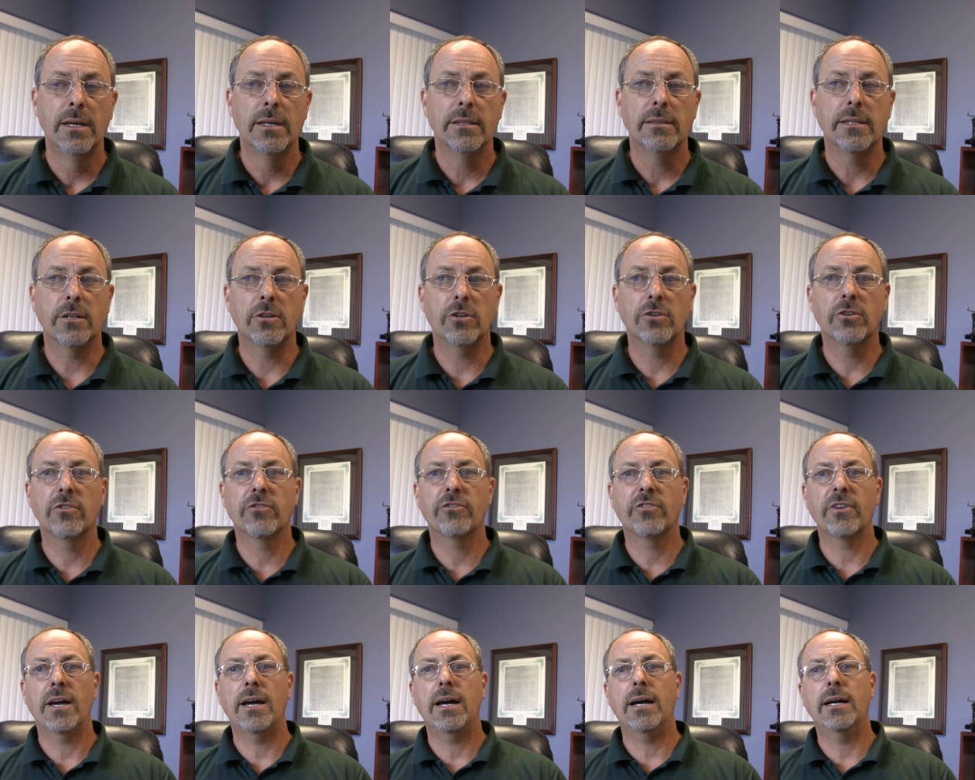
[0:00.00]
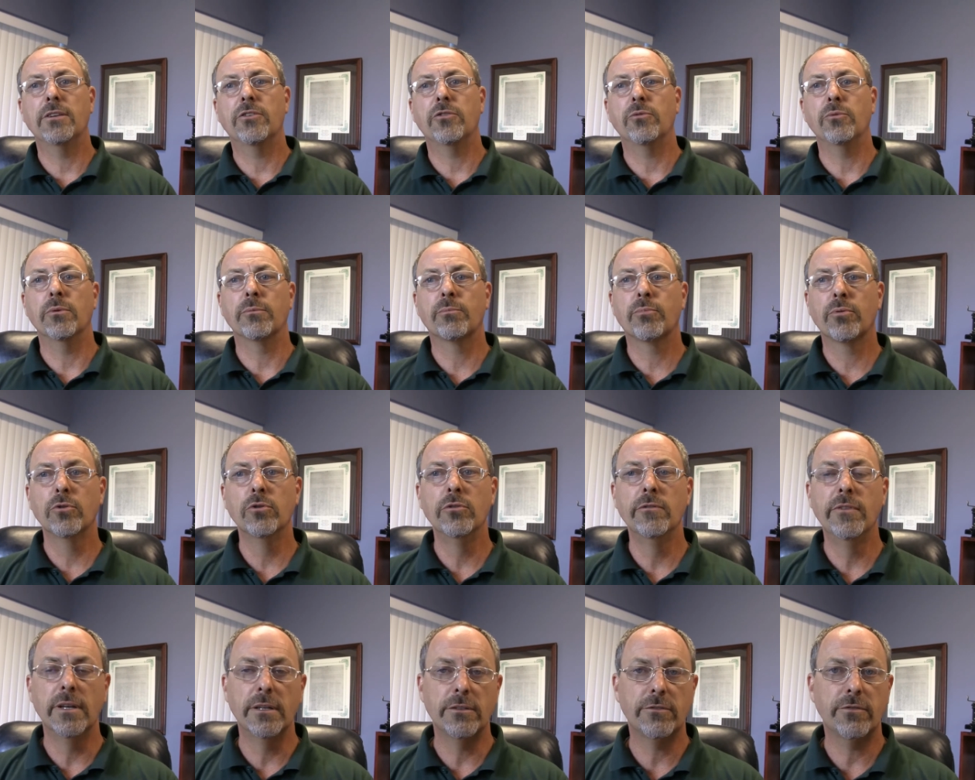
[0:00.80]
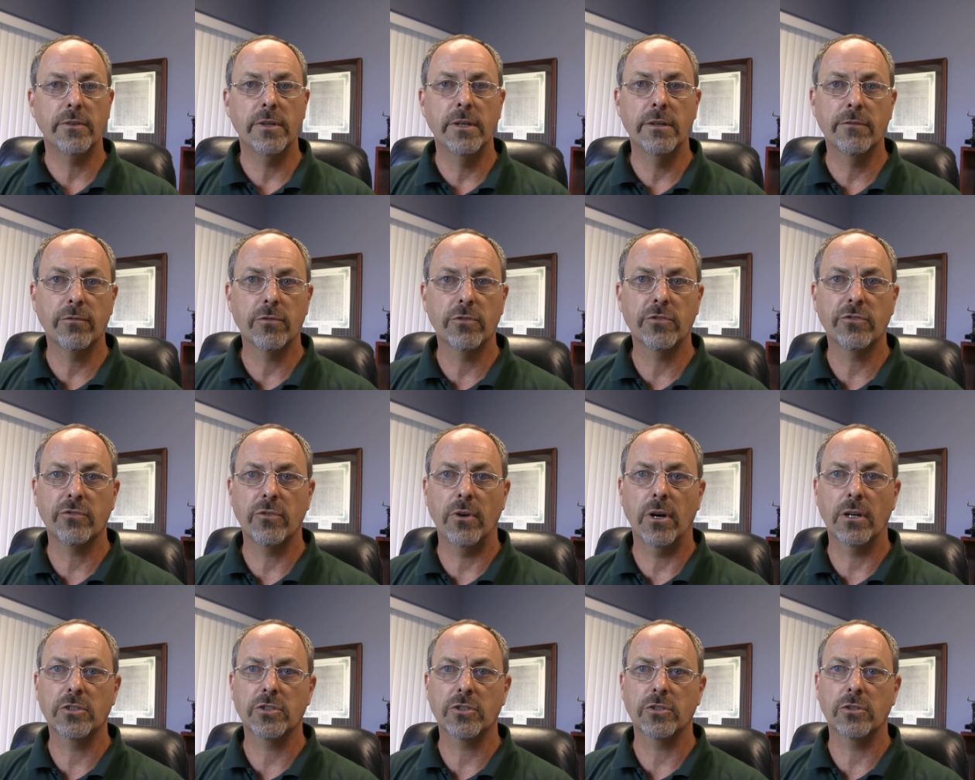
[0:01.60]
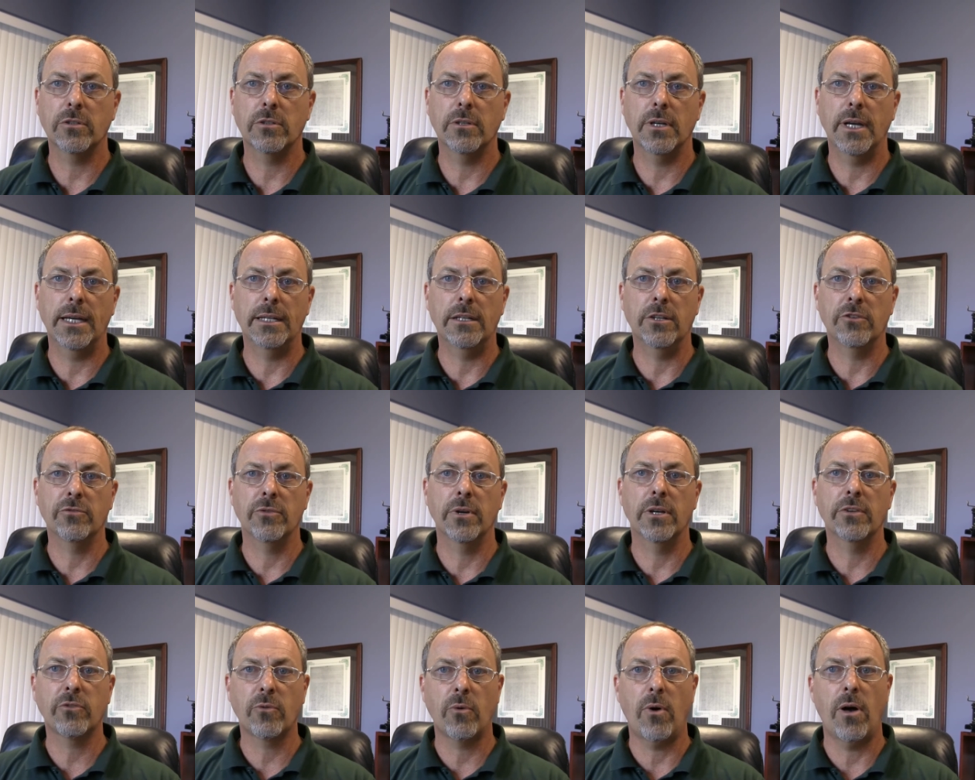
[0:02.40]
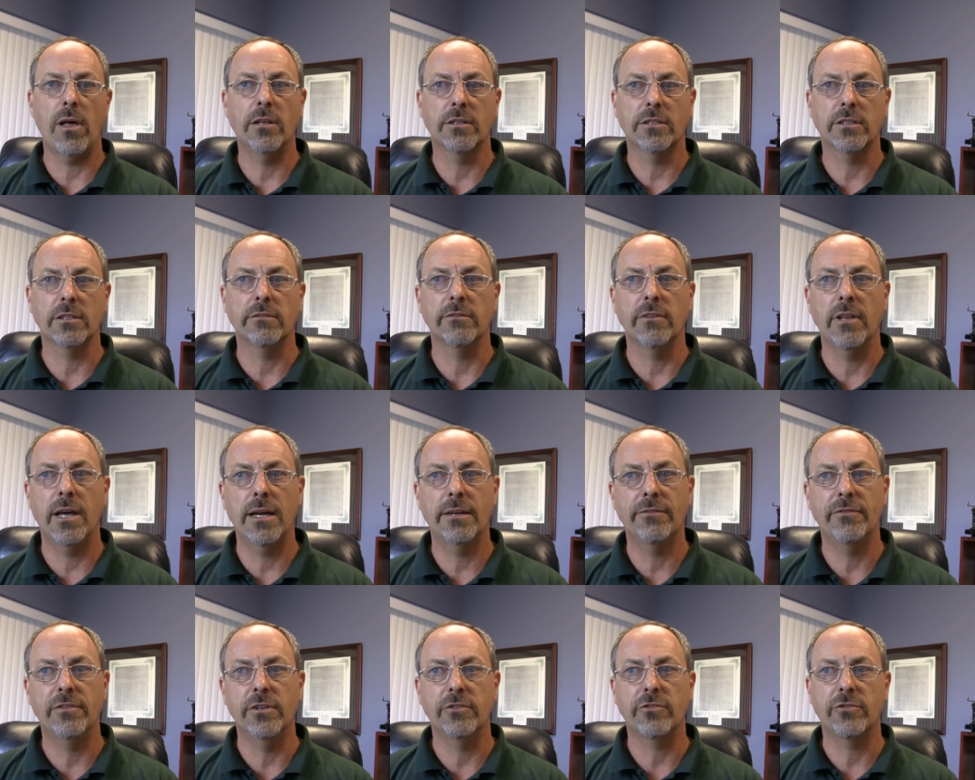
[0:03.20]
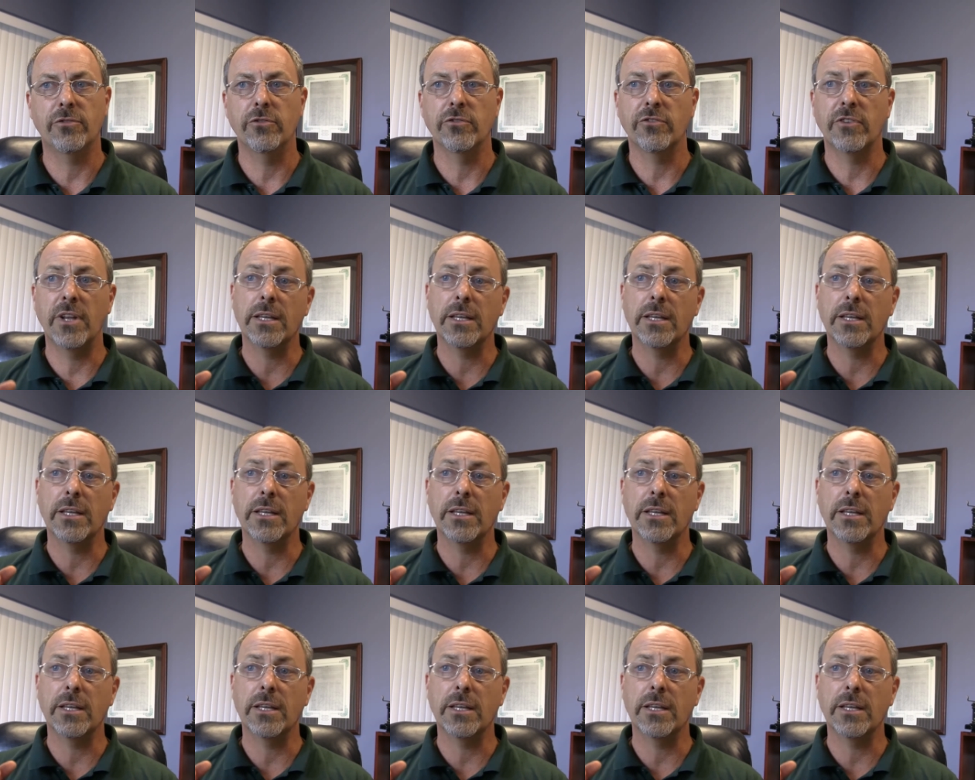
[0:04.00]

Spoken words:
that are designed to improve infrastructure and address quality of life issues.